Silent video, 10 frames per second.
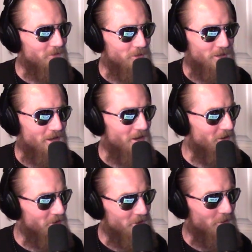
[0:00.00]
We'd lock
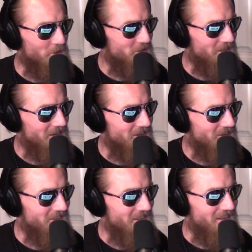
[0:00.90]
all the doors
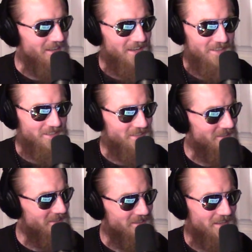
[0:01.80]
down, and
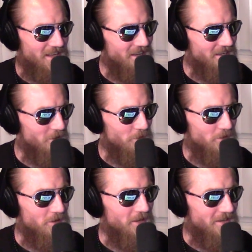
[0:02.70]
just stay have and a get,
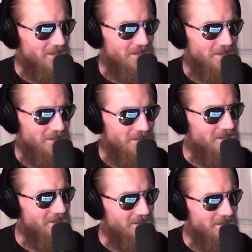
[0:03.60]
smoke, and, have a
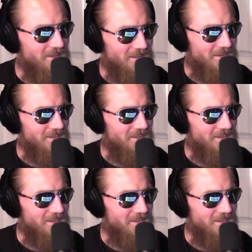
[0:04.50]
cocktail,